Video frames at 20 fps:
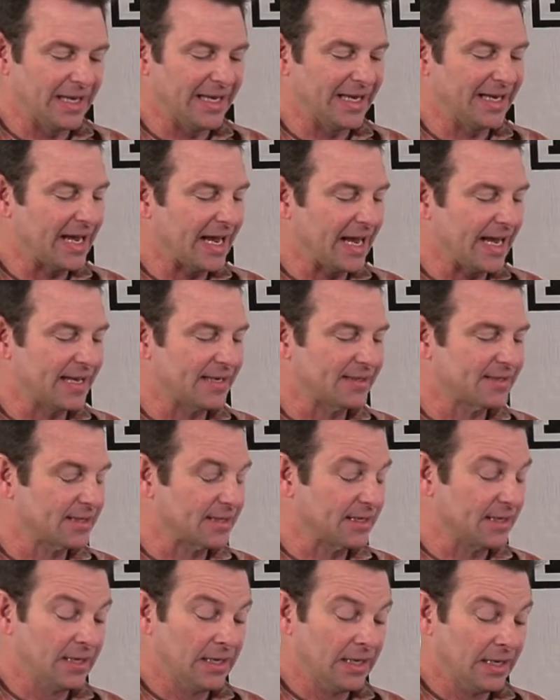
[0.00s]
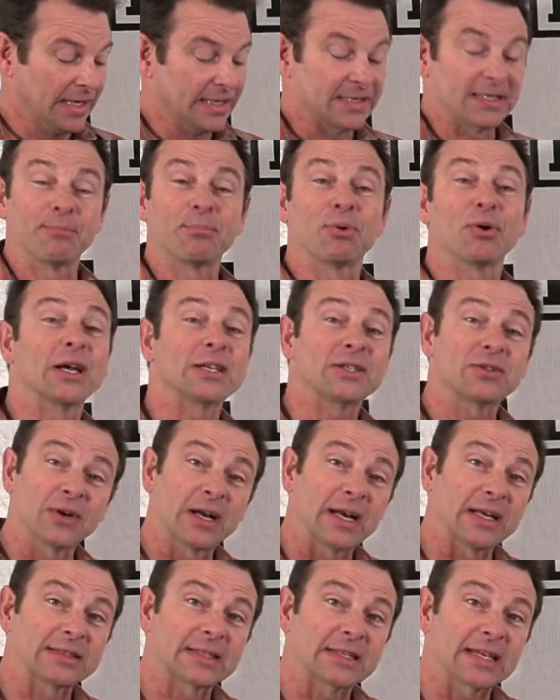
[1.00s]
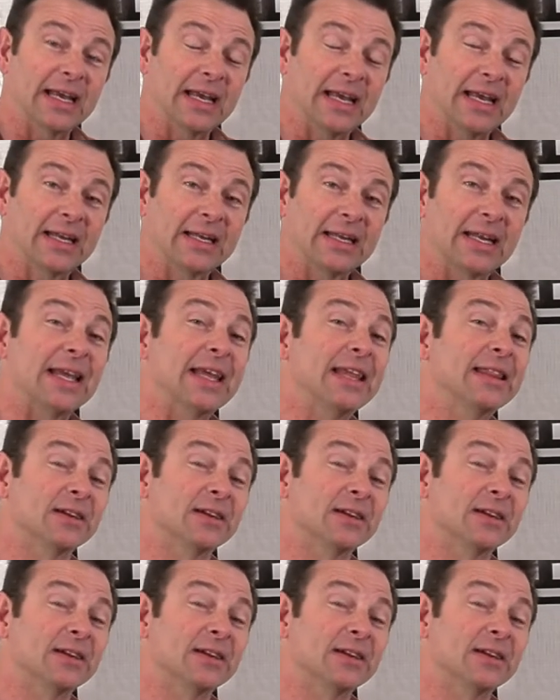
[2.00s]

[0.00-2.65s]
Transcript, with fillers: It has, it's a pressurized can.